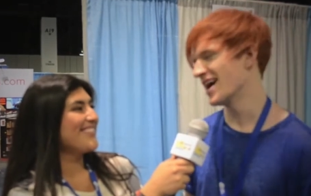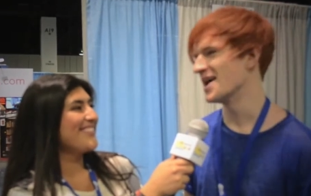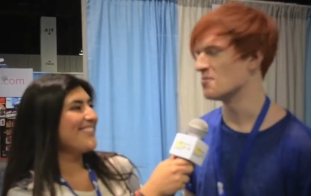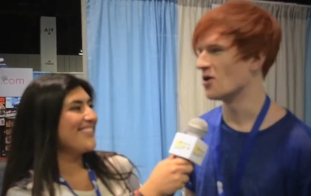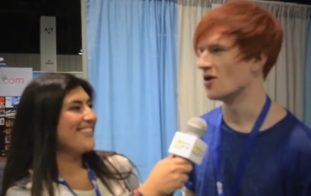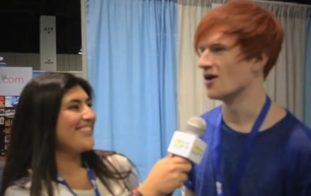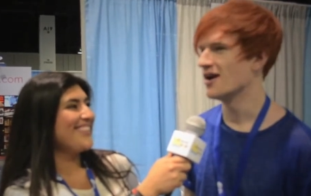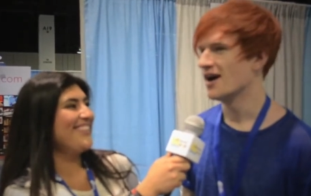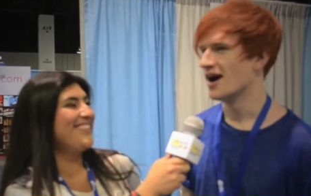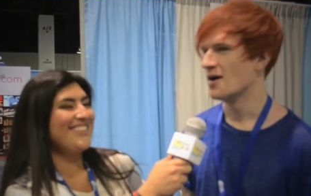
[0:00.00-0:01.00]
Speaker 1: name, or,
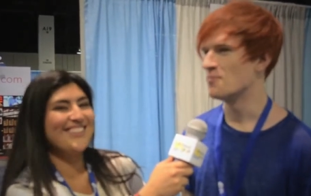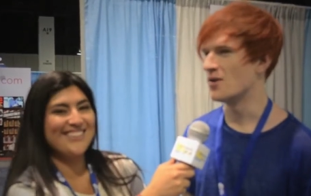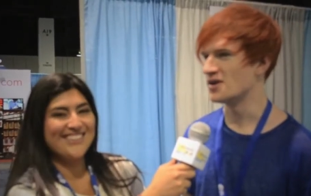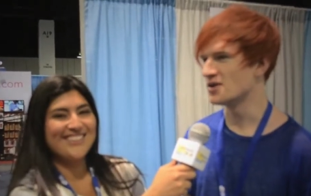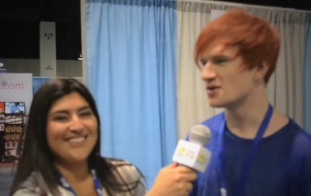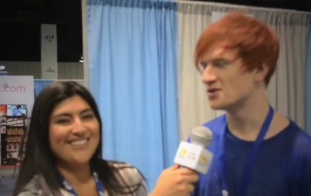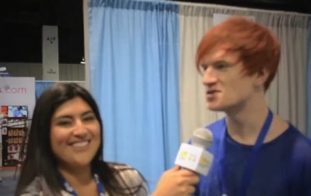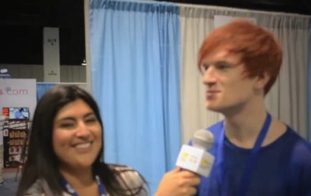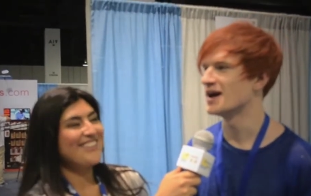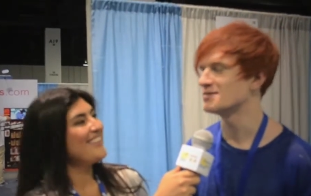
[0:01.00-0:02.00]
but your
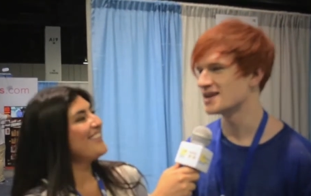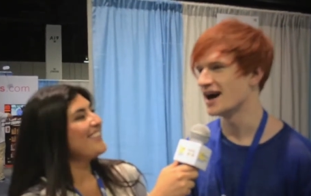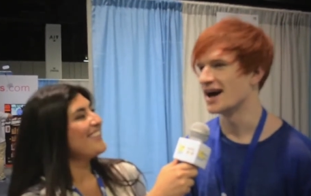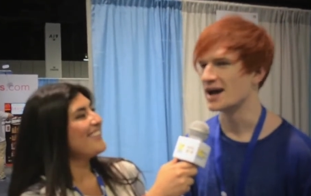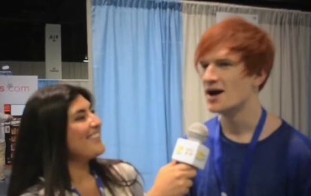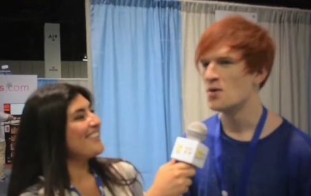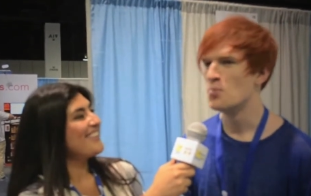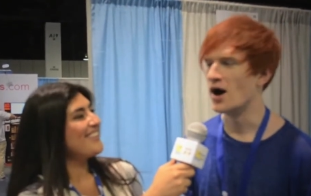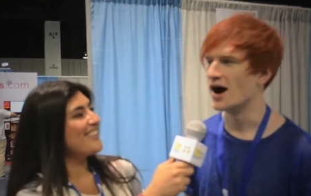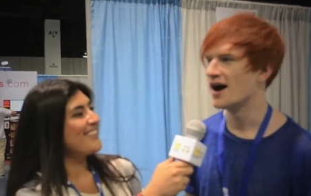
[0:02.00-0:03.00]
YouTube name's lying.
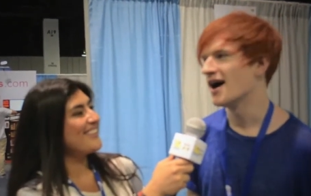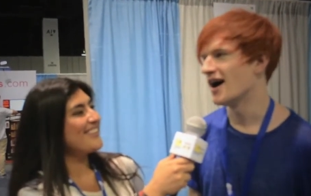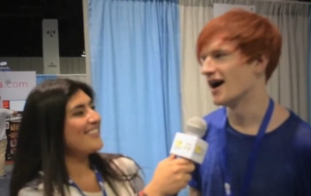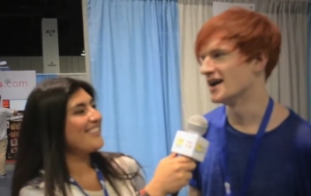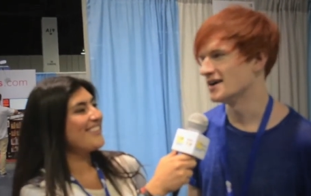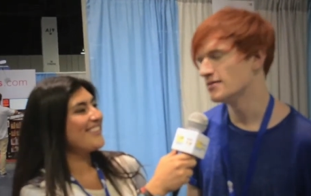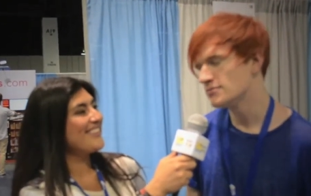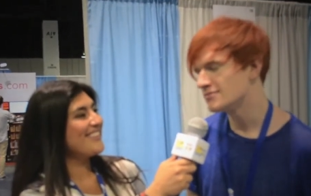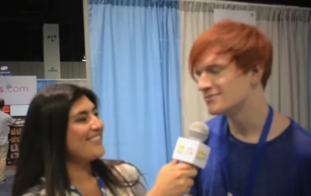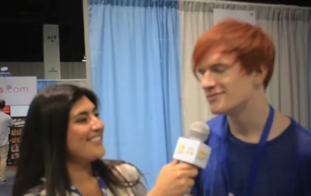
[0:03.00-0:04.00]
But I,
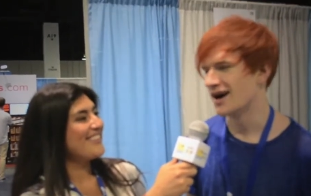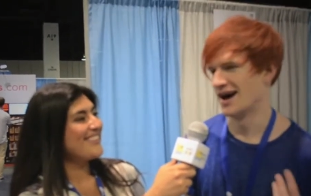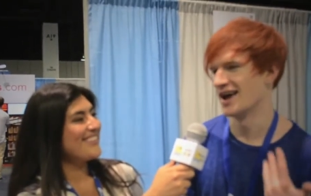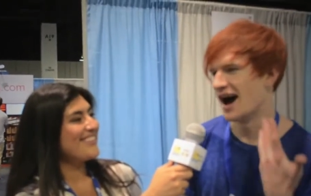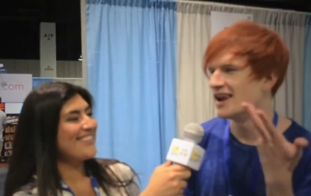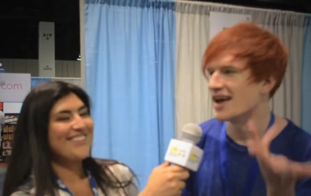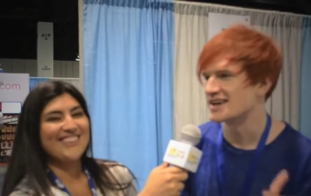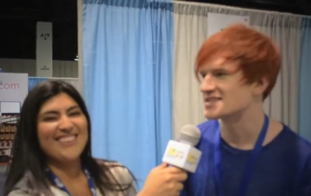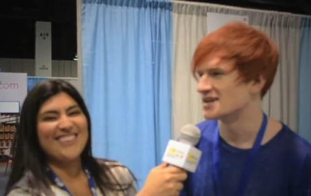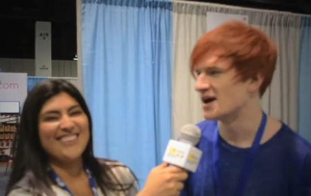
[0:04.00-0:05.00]
I, I
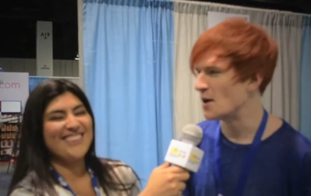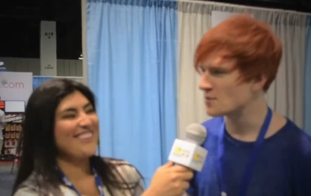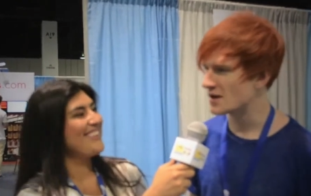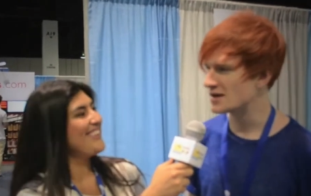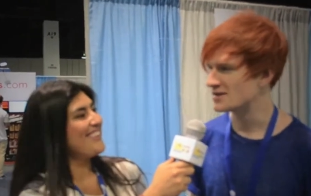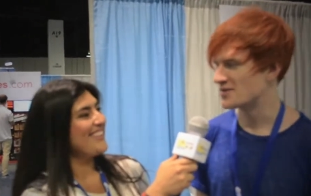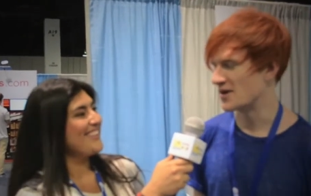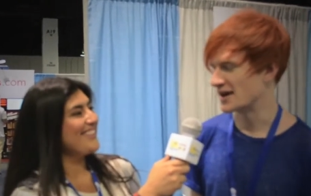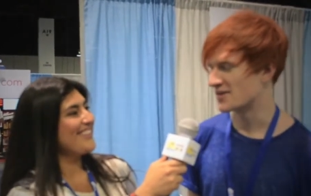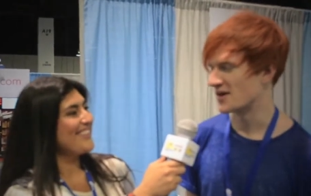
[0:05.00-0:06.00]
like to
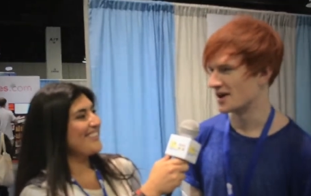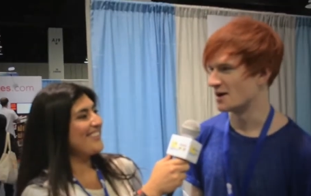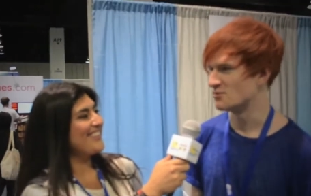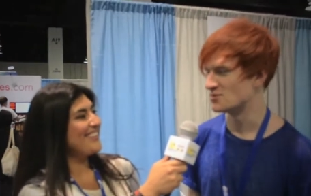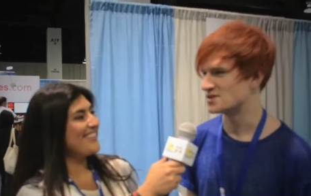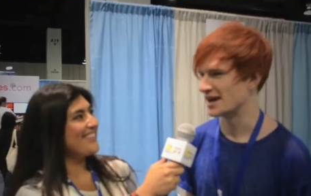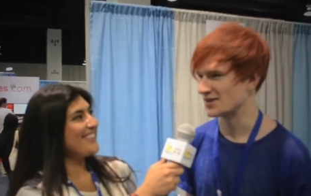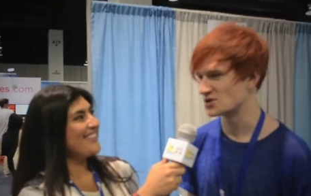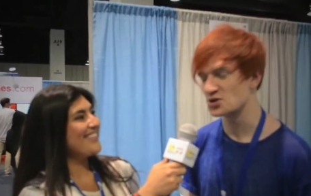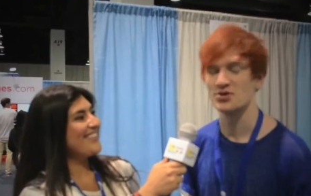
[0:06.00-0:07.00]
think that I'm
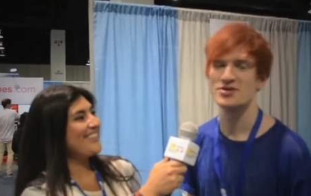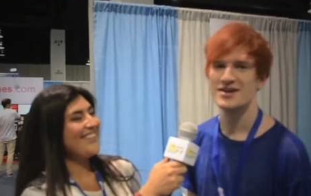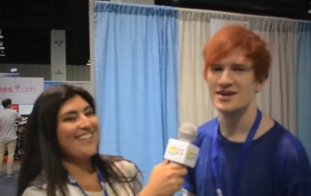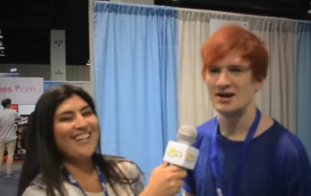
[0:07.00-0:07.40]
telling the truth.